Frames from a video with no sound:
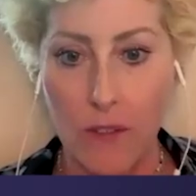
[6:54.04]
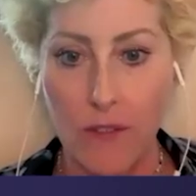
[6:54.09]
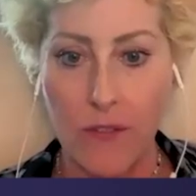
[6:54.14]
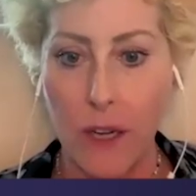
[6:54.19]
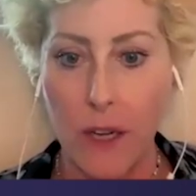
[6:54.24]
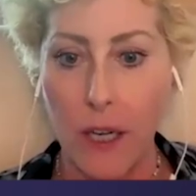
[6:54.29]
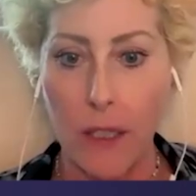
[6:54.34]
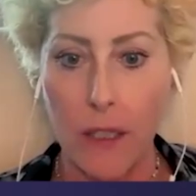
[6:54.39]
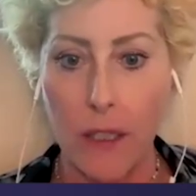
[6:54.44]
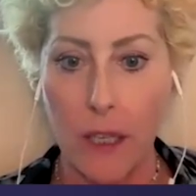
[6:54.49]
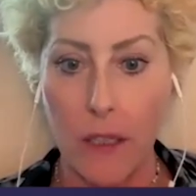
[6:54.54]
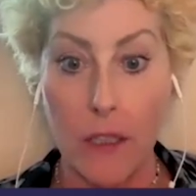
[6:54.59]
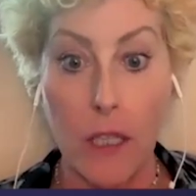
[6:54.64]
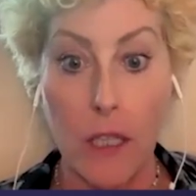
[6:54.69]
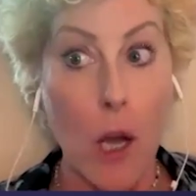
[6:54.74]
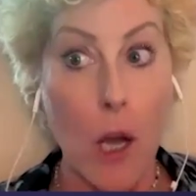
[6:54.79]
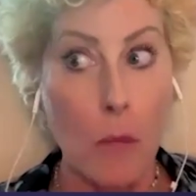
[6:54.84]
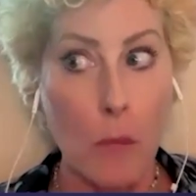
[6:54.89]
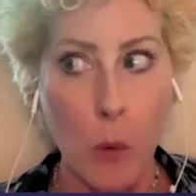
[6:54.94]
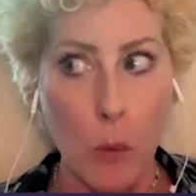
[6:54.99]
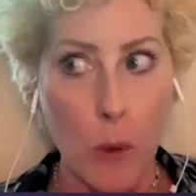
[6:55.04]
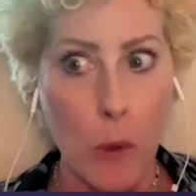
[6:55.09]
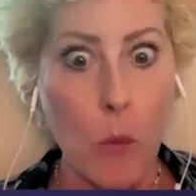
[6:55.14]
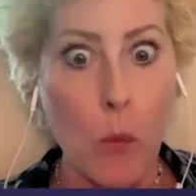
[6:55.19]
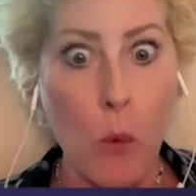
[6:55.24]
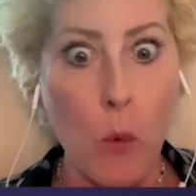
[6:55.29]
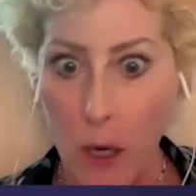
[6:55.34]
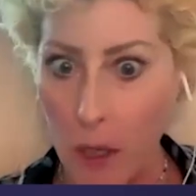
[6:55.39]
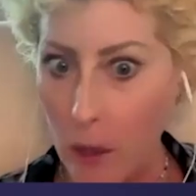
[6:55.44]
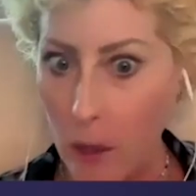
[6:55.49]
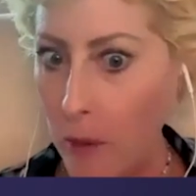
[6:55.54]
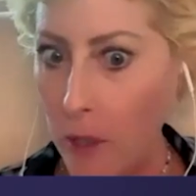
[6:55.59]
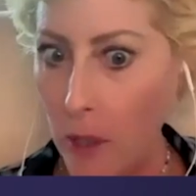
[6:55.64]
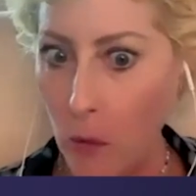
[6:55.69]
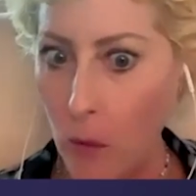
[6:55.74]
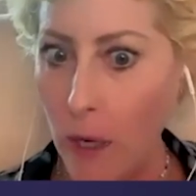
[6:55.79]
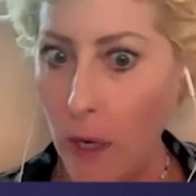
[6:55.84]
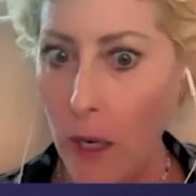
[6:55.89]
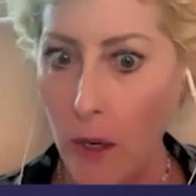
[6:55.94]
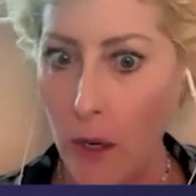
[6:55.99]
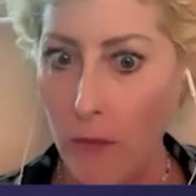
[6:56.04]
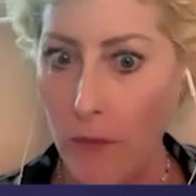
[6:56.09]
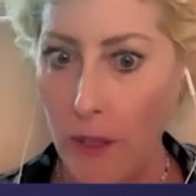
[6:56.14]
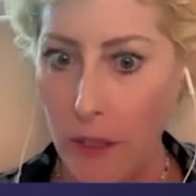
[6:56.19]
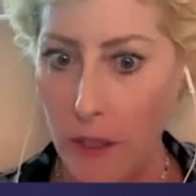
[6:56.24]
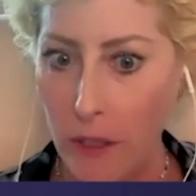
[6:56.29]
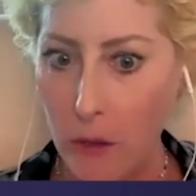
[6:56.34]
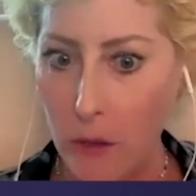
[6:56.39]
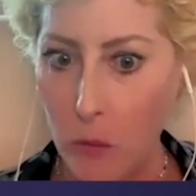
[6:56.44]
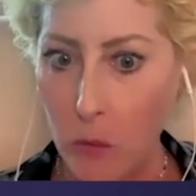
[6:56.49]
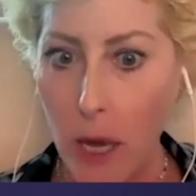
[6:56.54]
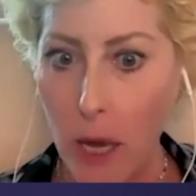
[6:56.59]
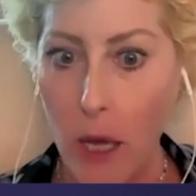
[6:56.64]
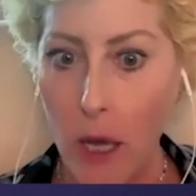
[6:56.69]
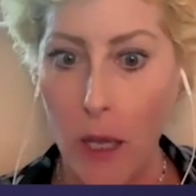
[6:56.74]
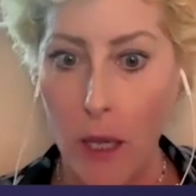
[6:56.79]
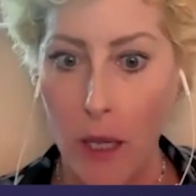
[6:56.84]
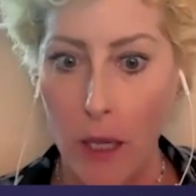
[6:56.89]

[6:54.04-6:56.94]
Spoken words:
to define us, but we want to be aware of it as well.